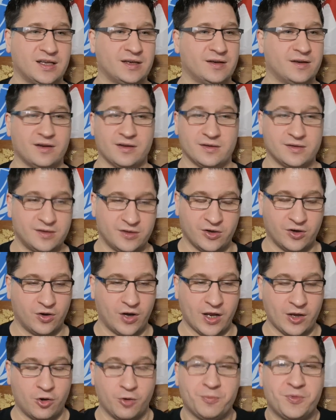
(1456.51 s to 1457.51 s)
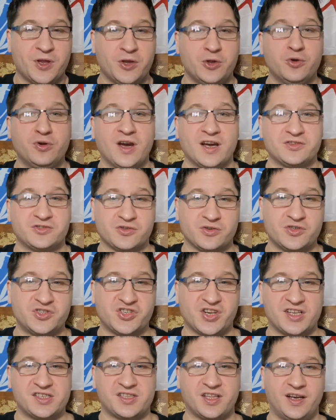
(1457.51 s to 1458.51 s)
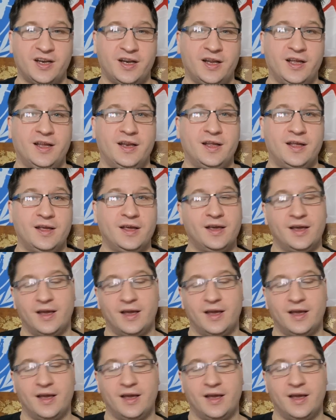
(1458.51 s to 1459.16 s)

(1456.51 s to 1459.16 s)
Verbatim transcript: And uh, you know, I hope that you guys are interested in it,